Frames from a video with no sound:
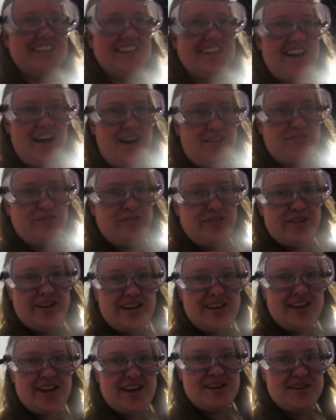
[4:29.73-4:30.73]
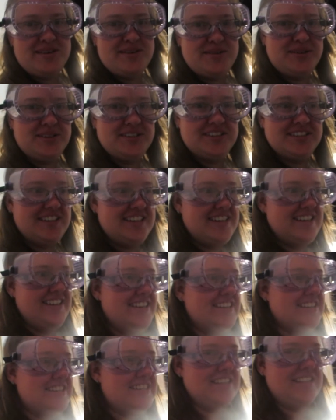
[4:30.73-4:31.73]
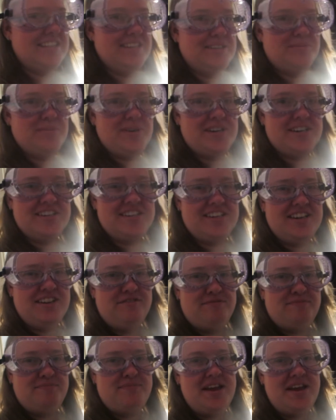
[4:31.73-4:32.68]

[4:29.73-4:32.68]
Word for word: Off we go into the world of